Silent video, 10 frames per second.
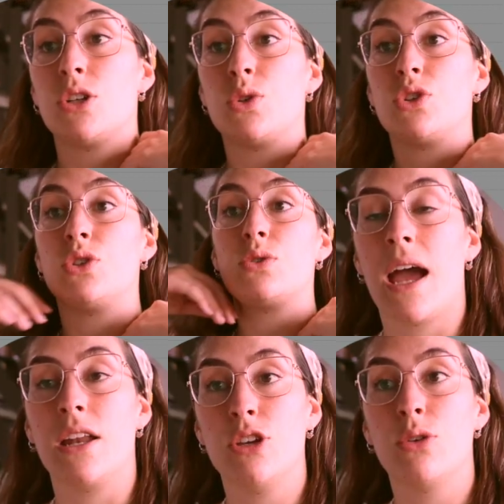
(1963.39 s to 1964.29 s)
to choose
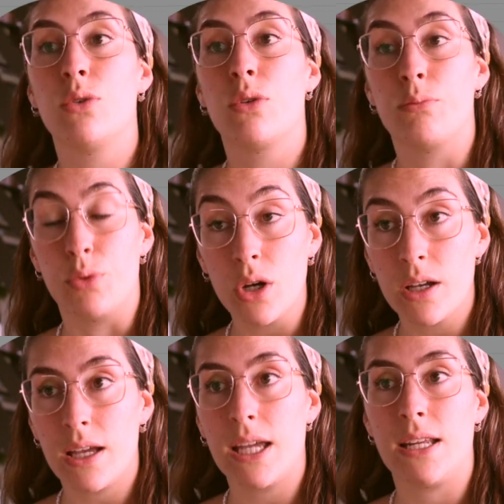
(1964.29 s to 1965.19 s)
a new
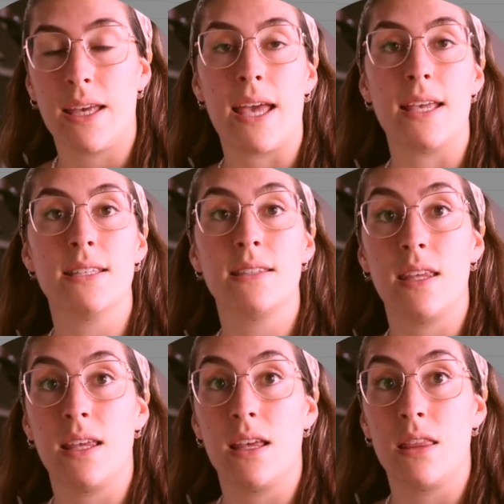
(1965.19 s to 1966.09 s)
book in case
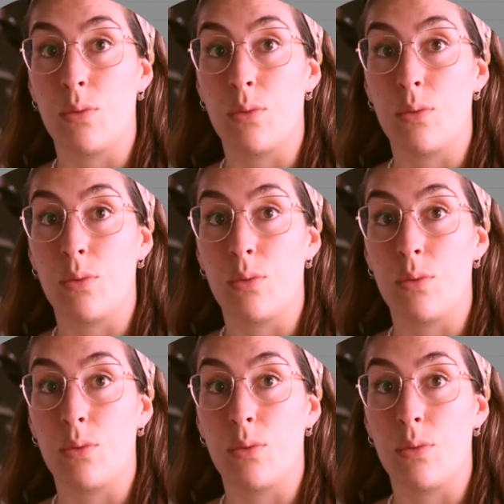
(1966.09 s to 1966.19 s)
the